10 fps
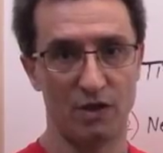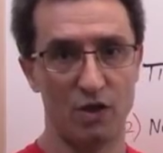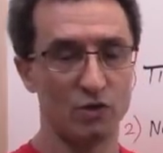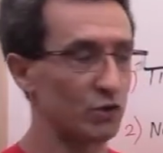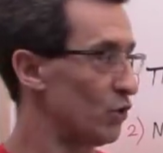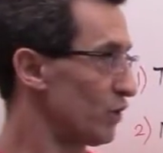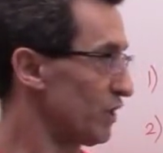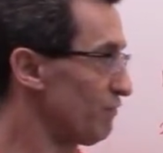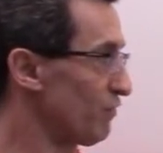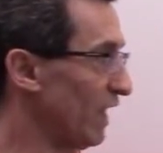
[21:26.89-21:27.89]
So
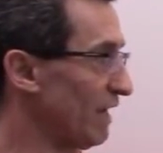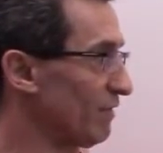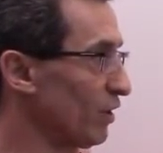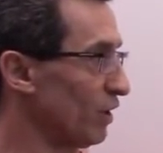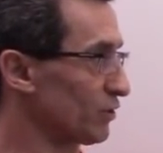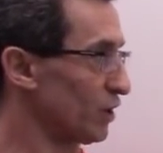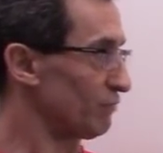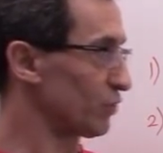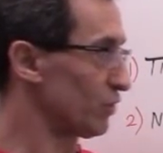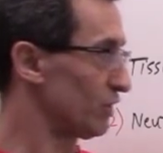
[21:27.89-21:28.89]
if you are having lots
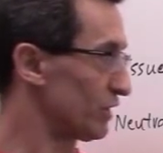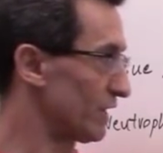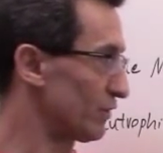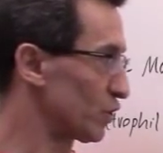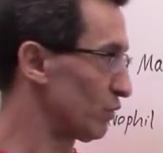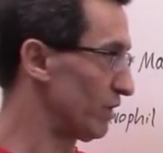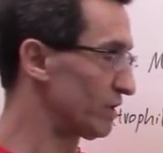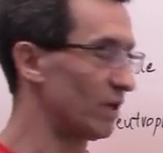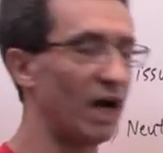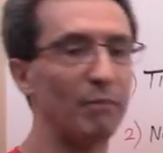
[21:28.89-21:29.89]
of sugars and
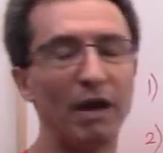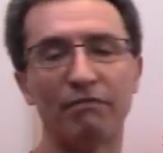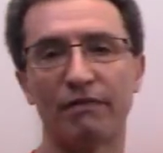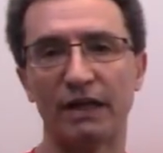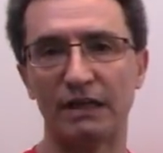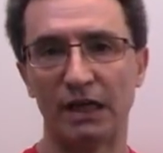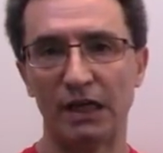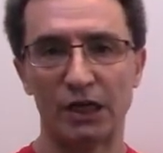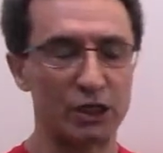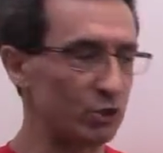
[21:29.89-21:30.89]
sweets, I'm afraid
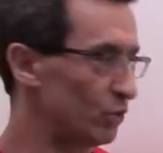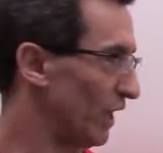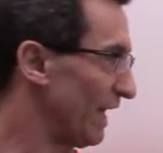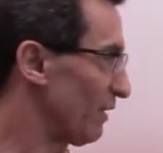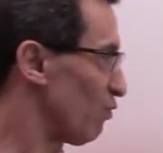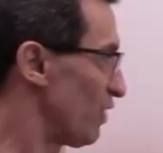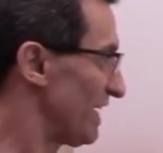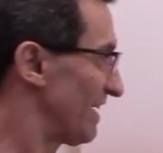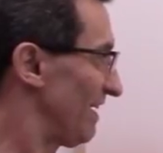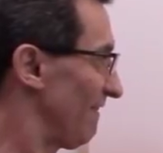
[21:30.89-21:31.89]
you're gonna
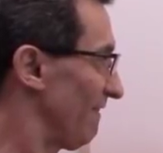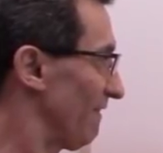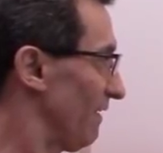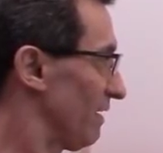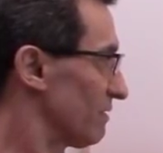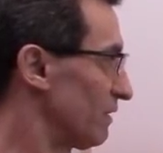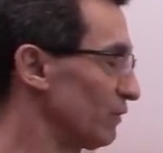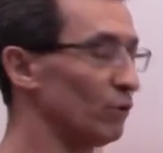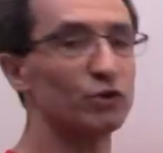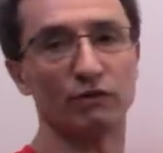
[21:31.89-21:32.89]
weaken the
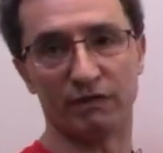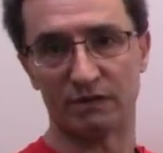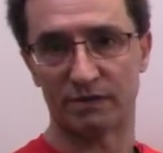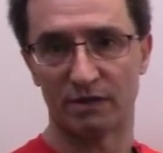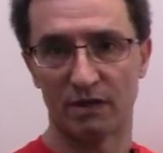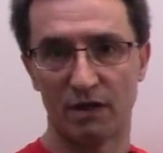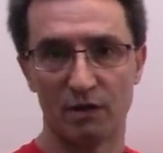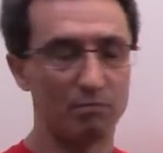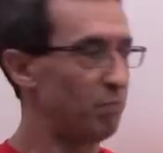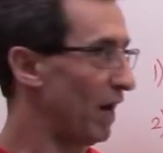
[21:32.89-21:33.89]
neutrophils.
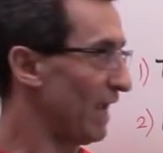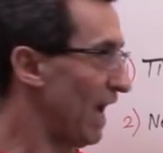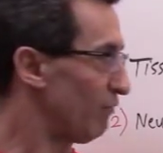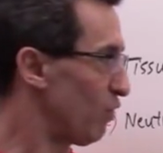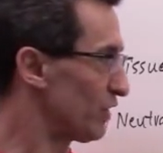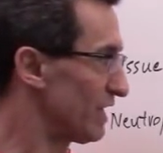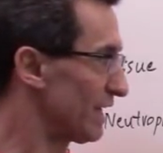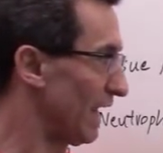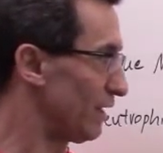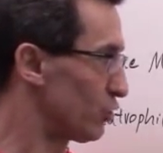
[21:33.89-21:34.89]
By
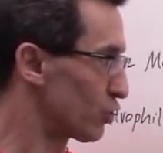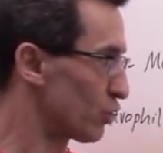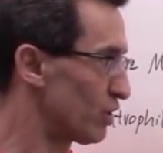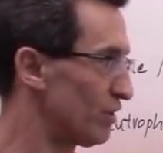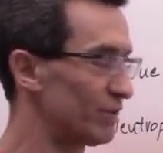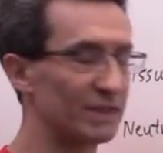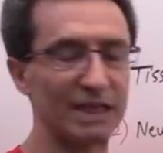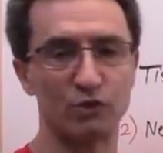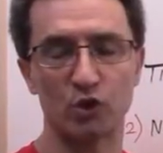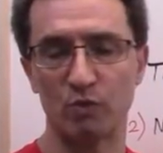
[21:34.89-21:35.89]
avoiding any sugars
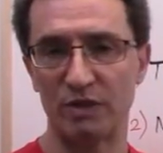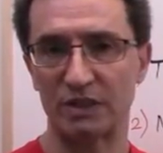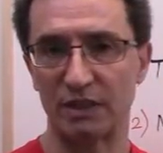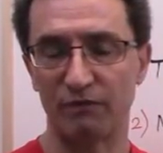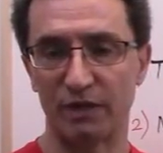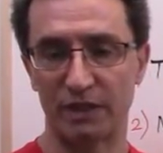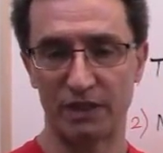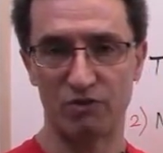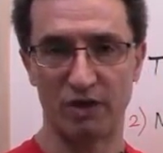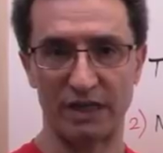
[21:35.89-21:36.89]
and sweets, definitely
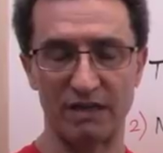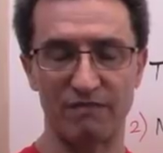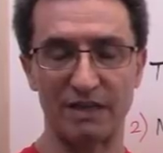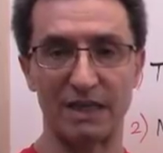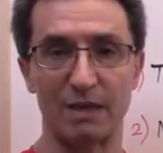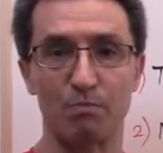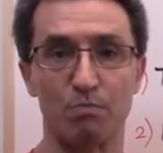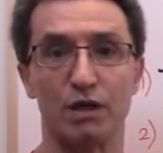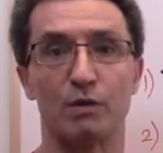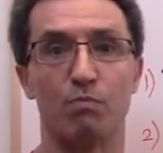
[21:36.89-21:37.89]
you are giving a
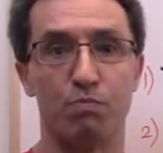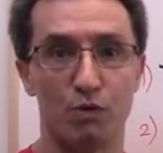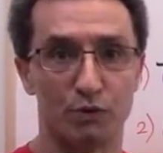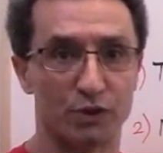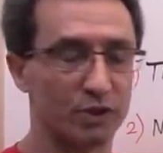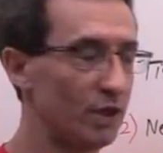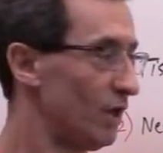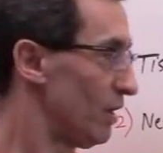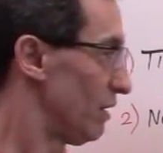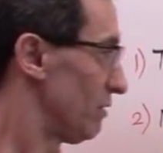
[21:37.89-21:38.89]
big boost
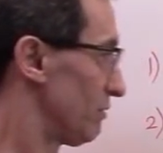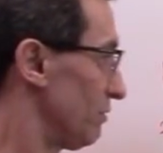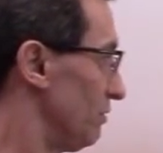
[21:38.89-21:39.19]
to